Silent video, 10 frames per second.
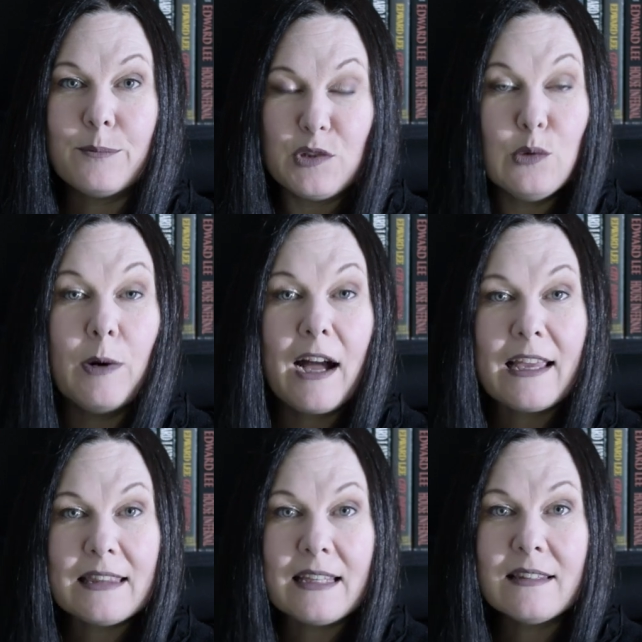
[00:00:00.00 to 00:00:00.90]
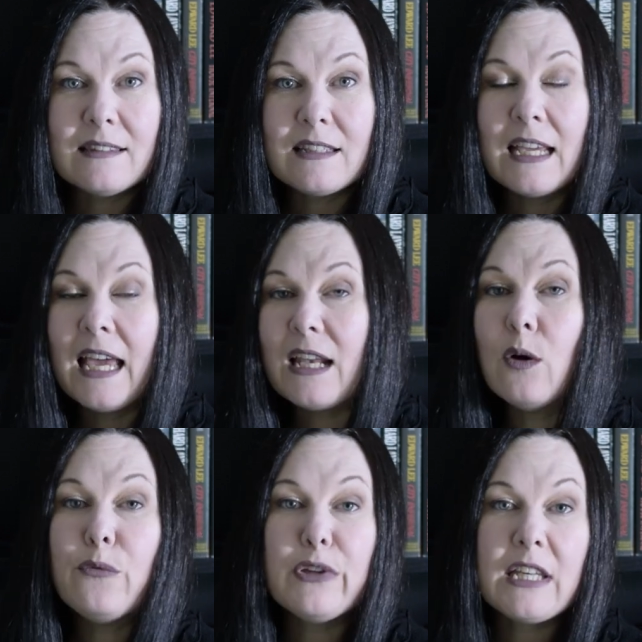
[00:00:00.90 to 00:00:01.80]
to buy list and
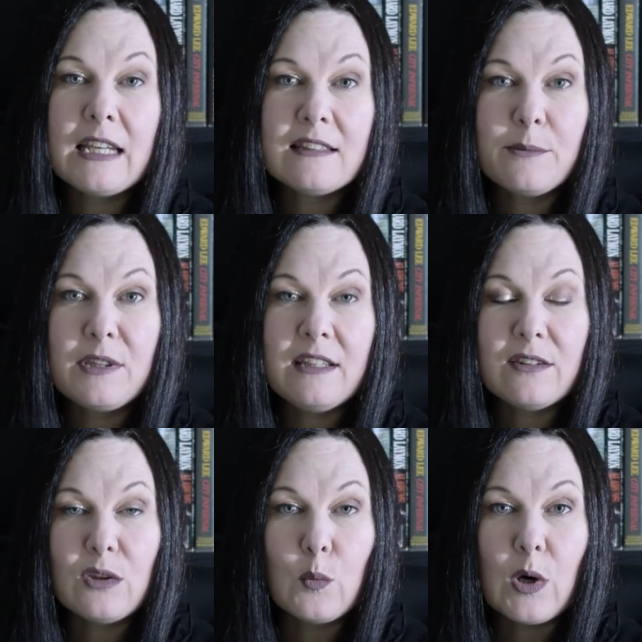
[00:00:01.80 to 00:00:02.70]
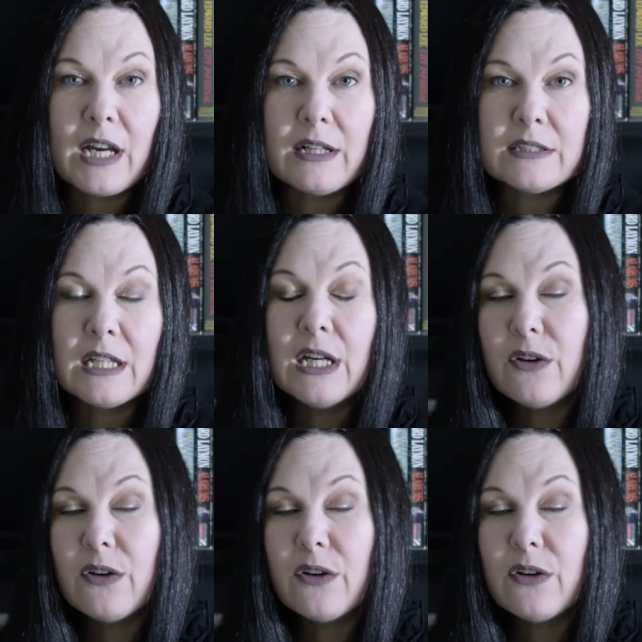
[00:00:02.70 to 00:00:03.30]
hopefully getting some of these in the wild.